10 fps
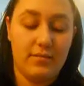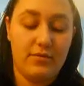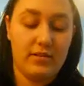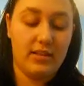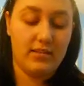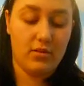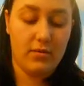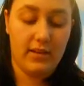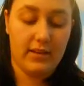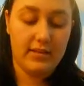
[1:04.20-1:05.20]
to be what gets the
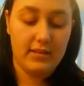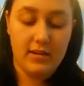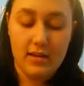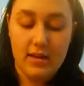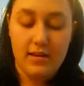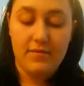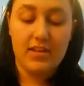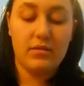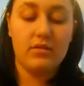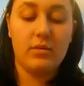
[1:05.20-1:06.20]
oiliest.
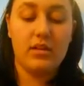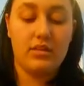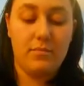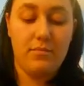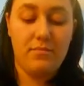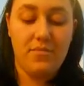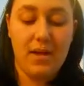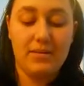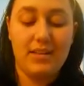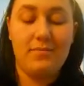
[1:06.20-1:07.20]
This one worked,
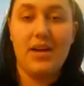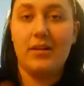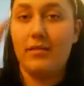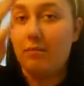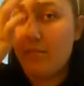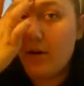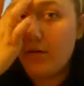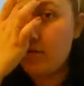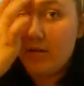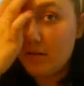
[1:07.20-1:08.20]
I would say, better than
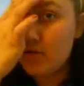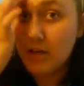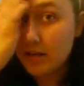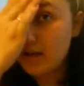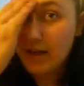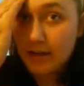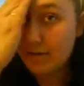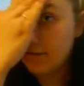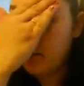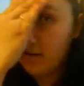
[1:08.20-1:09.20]
most, so I'm just going to kind
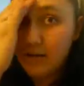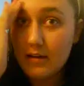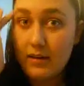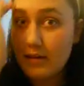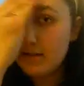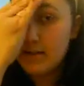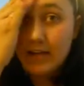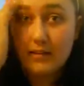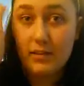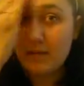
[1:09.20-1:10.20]
of
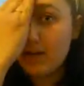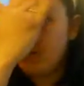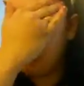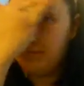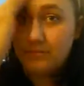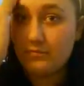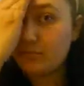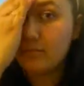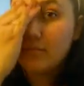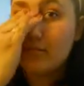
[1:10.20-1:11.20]
take a little bit of it,
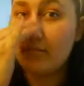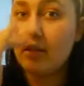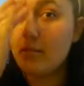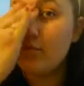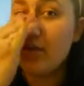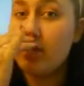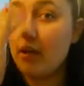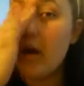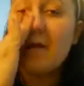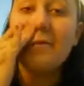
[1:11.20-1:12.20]
brush it
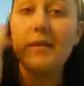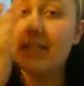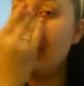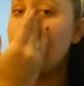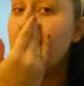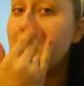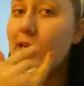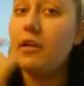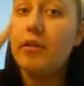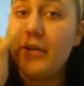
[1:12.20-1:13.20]
all over my T-zone,
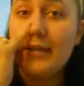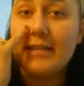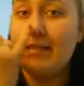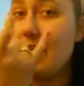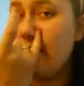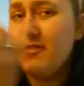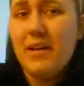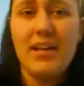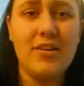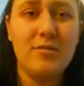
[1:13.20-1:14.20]
including the sides of
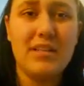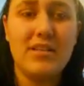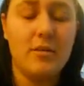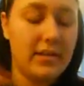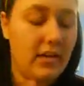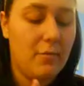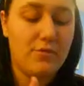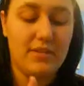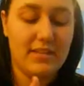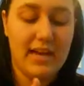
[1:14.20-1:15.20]
my nose, because I don't know about y'all,
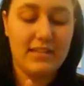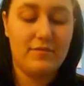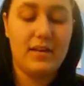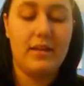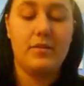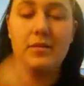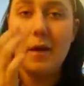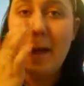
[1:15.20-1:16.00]
but the sides of my nose